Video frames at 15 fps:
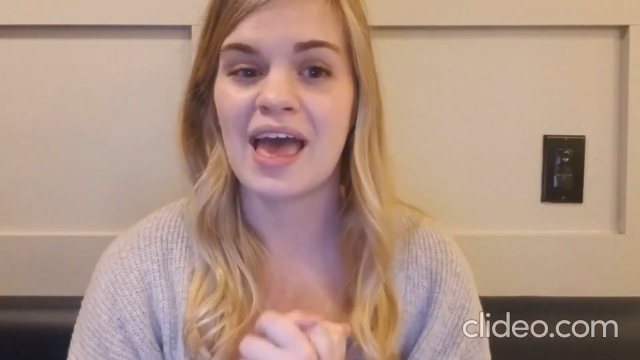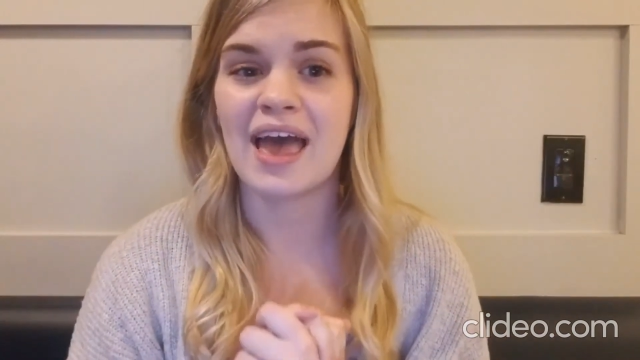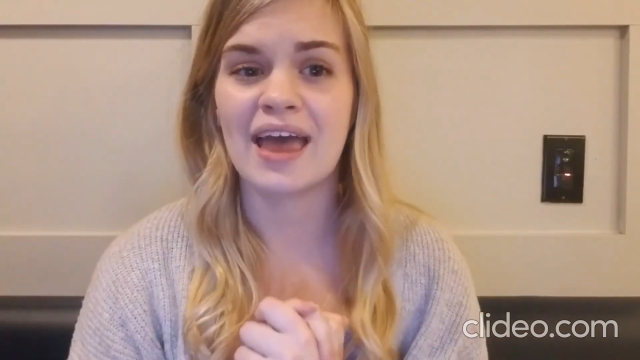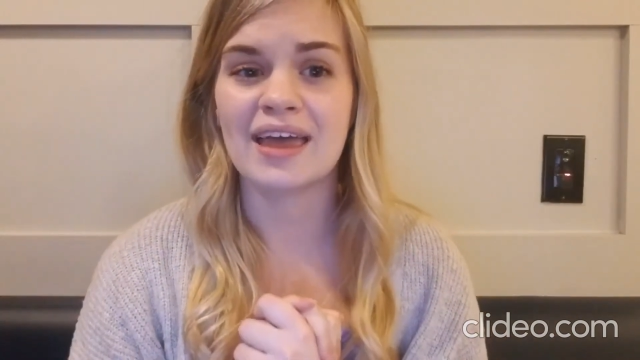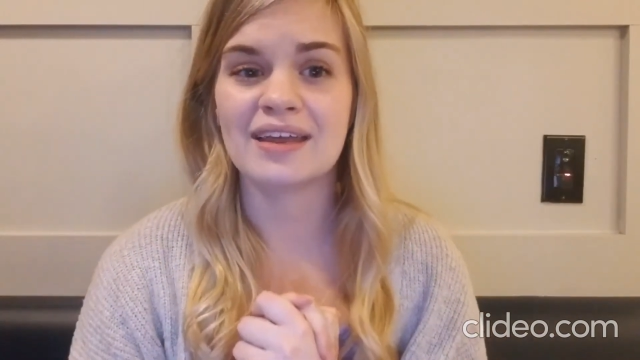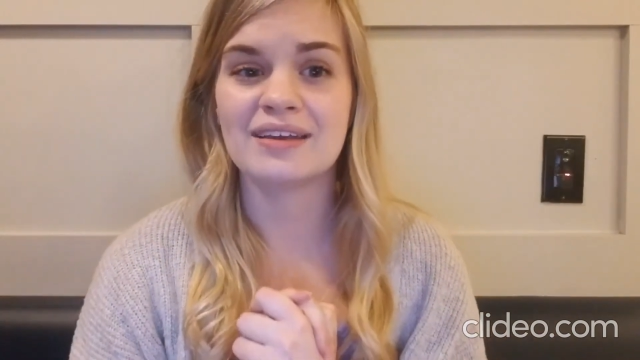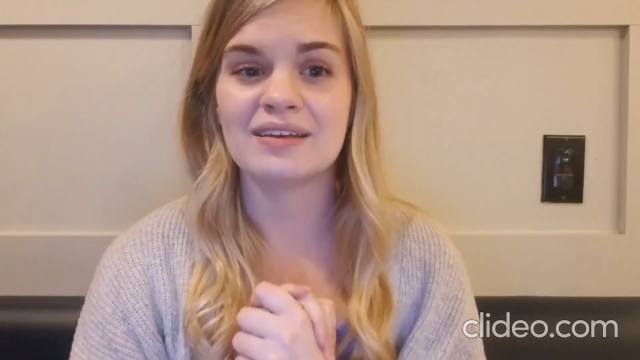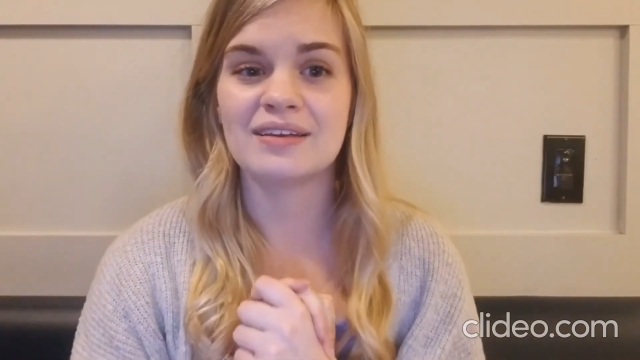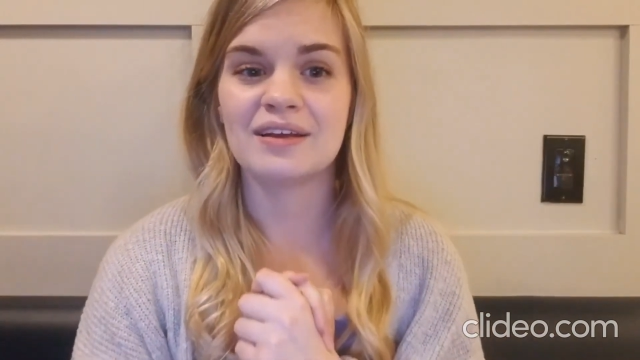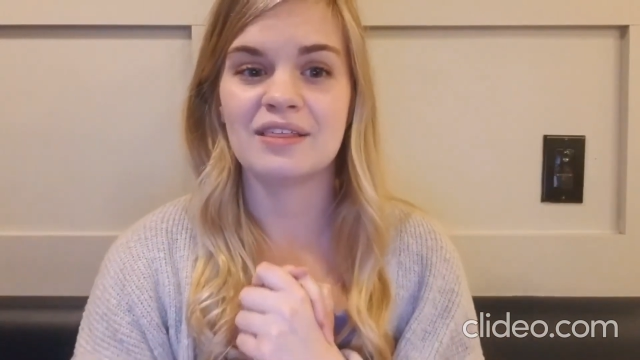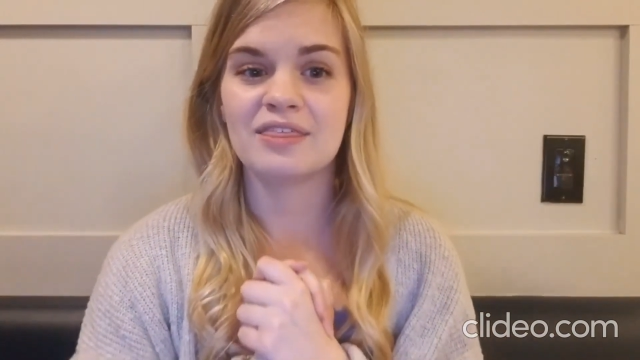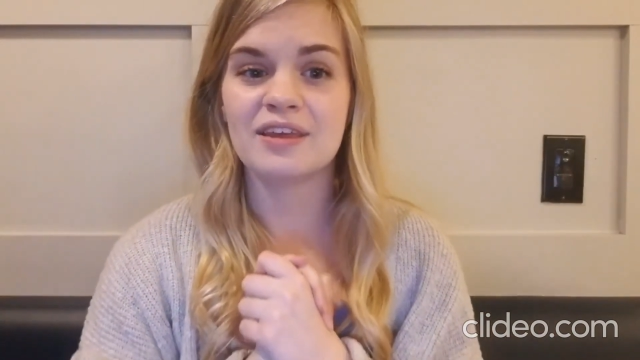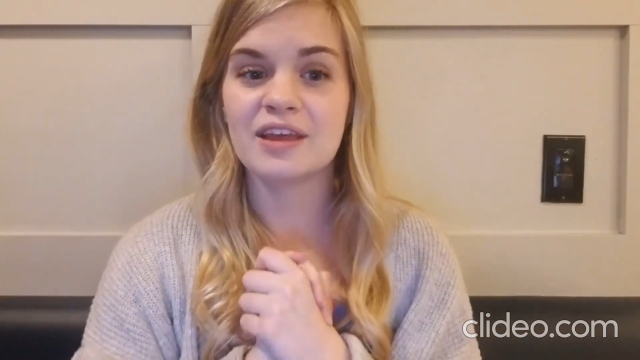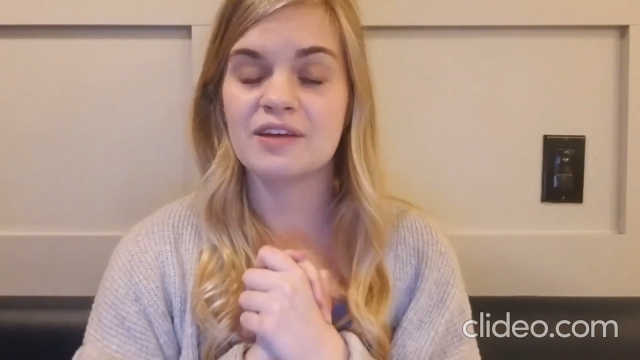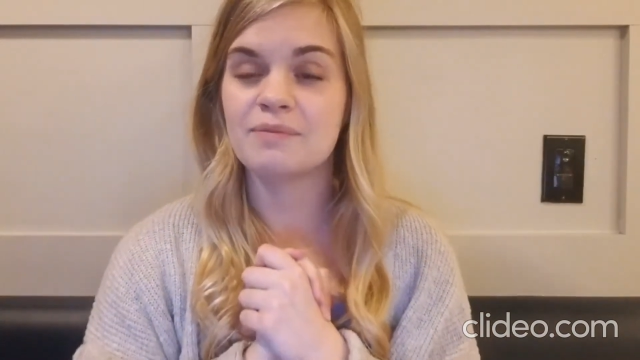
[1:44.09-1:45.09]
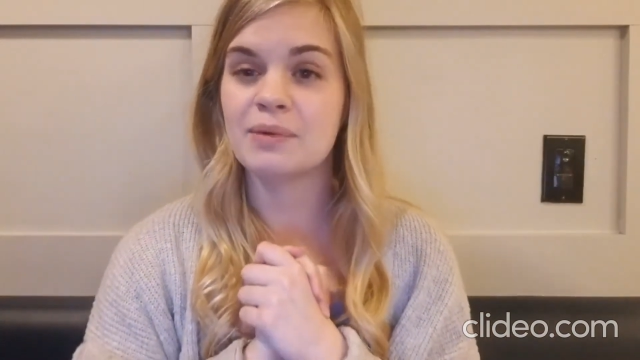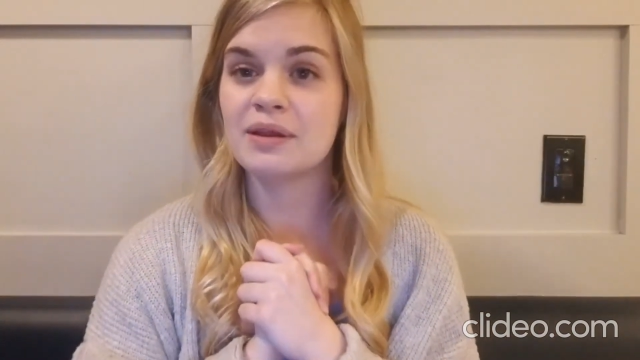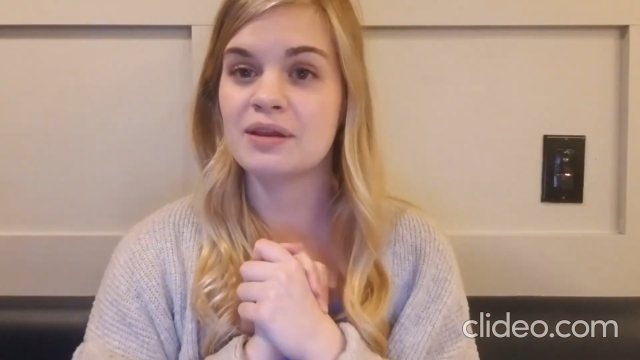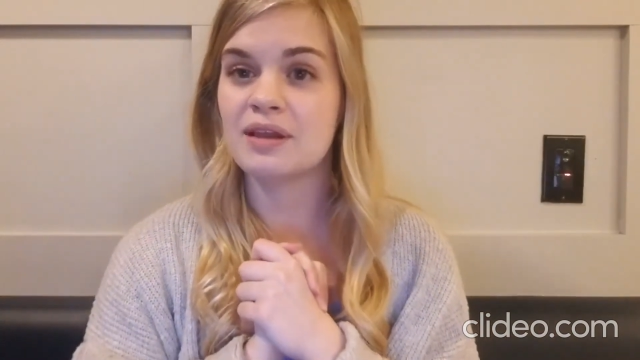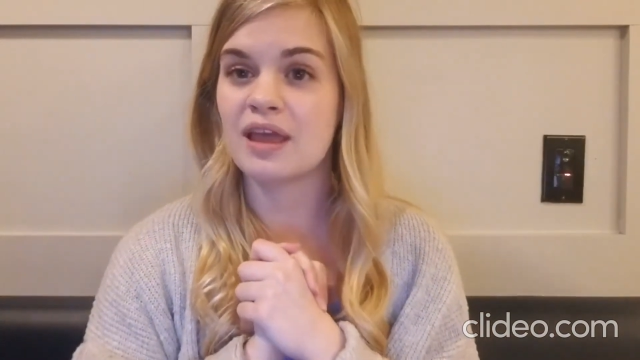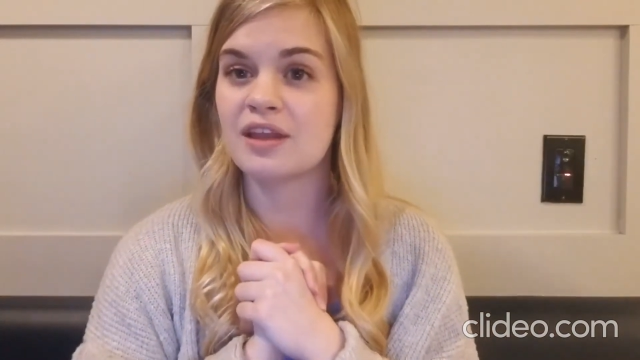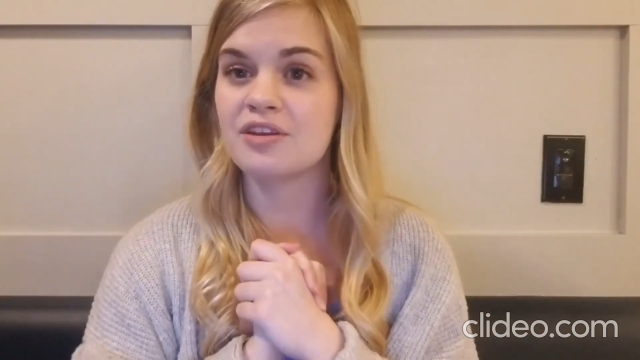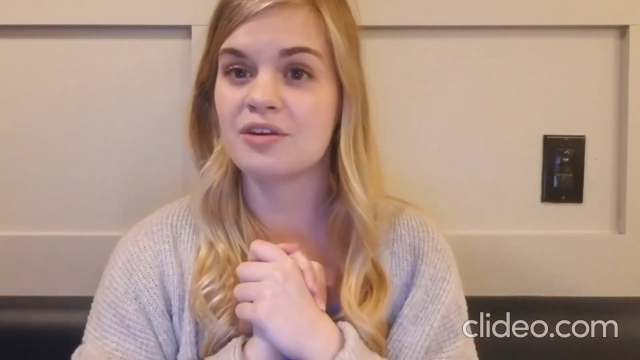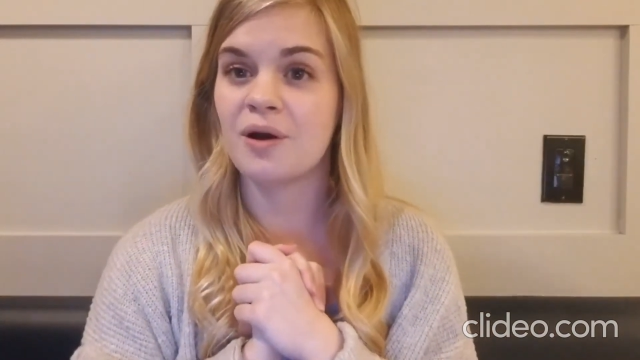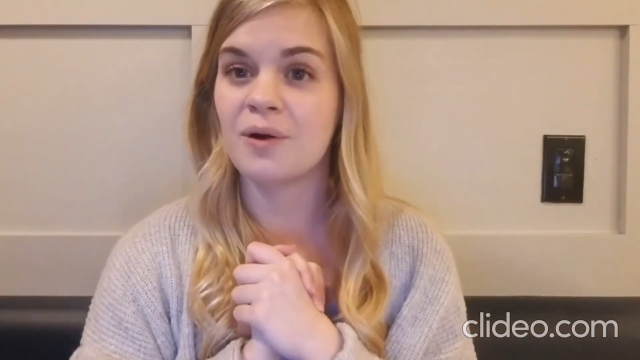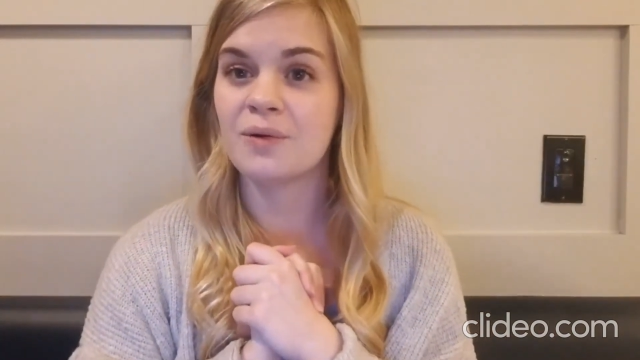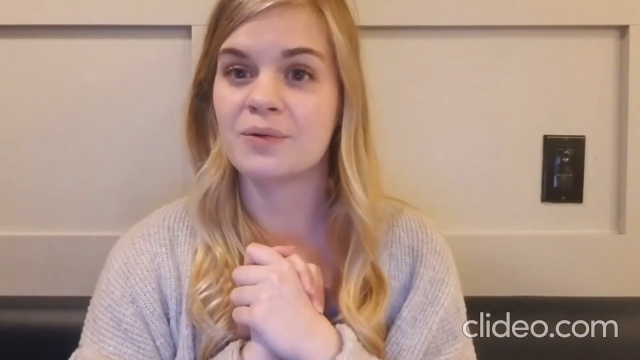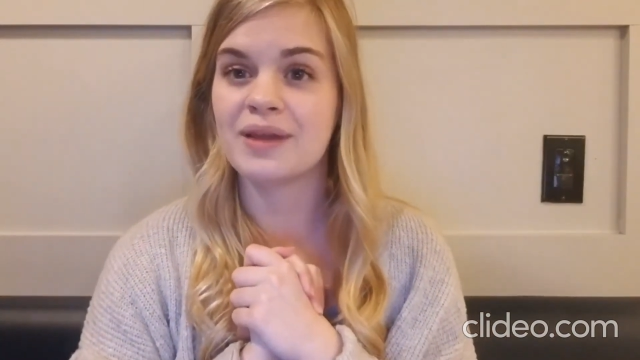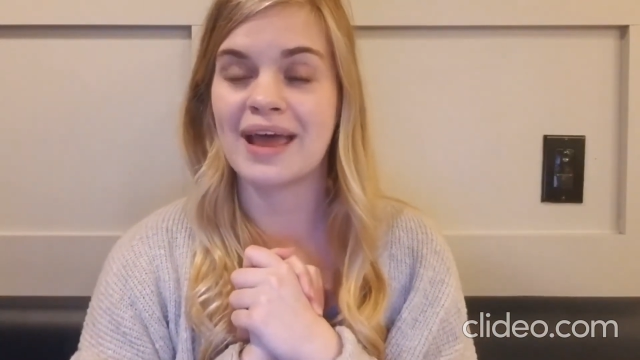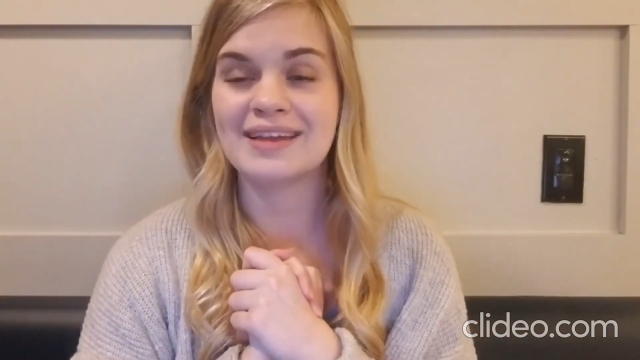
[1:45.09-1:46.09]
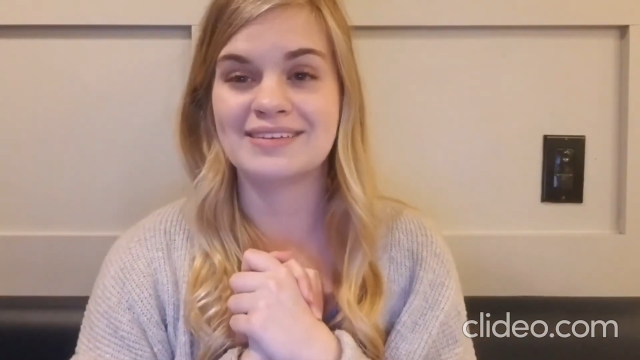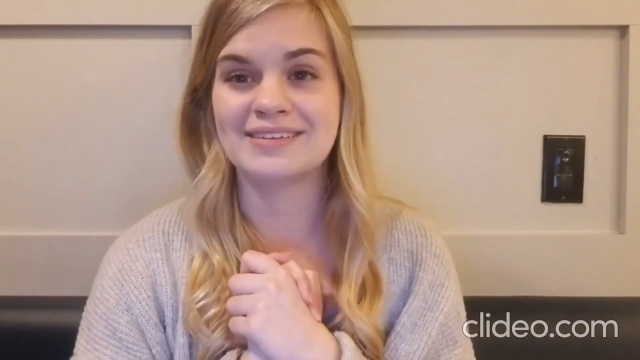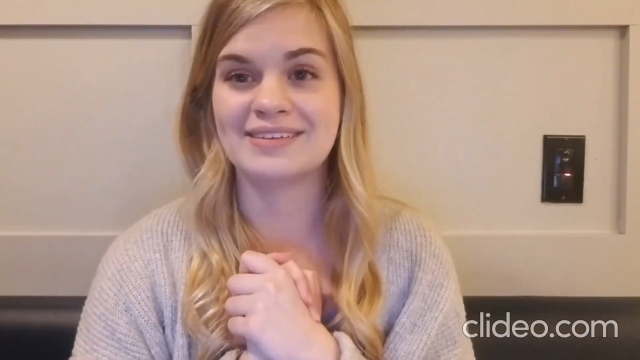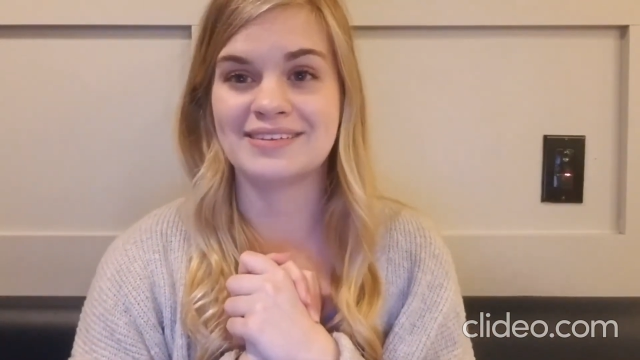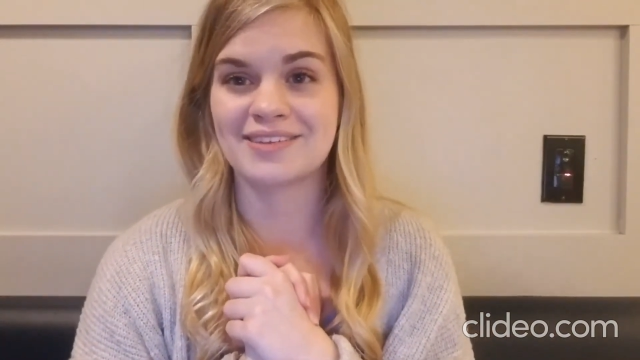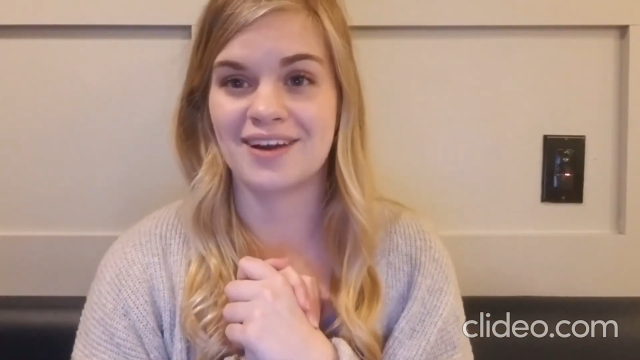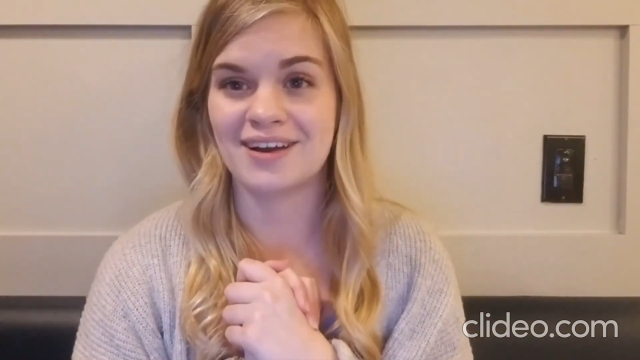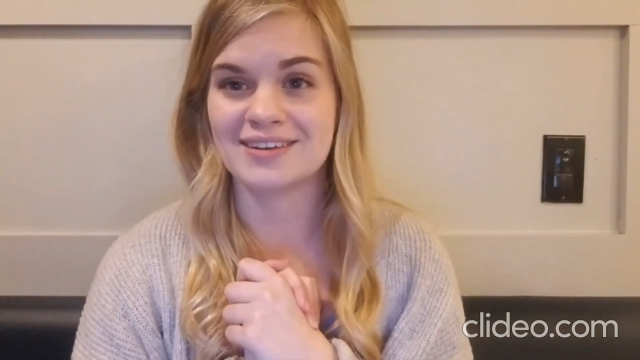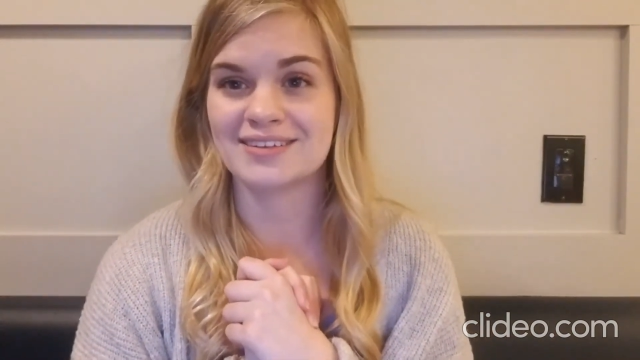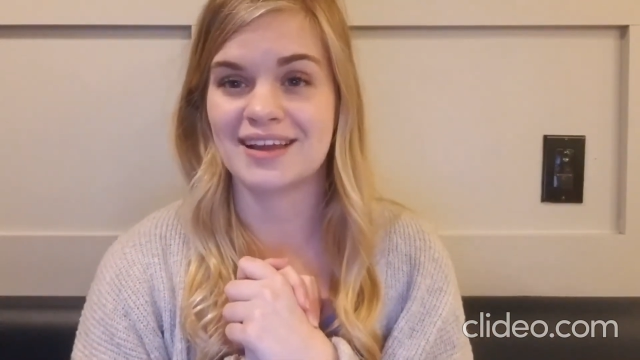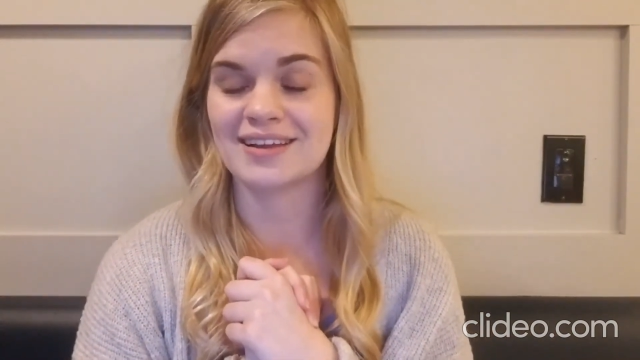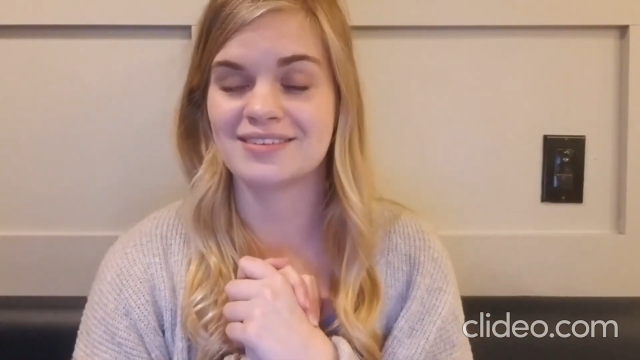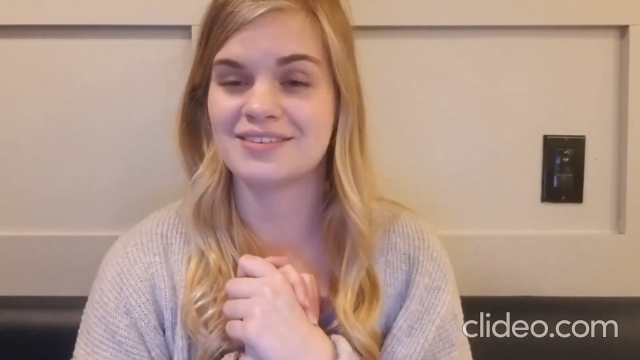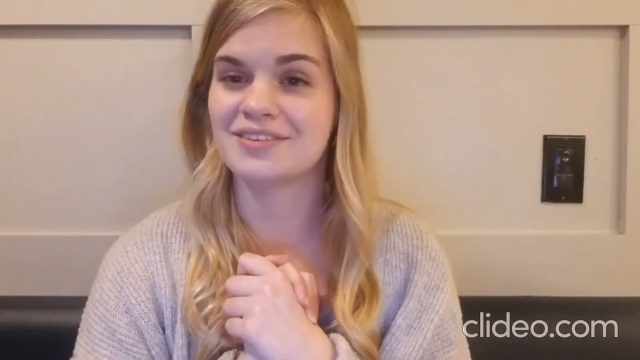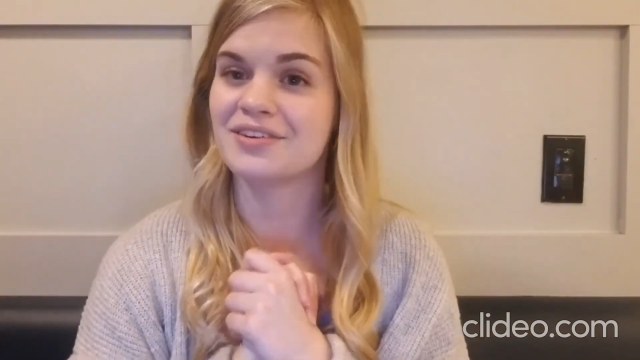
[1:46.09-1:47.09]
and think of it in your own entity's context,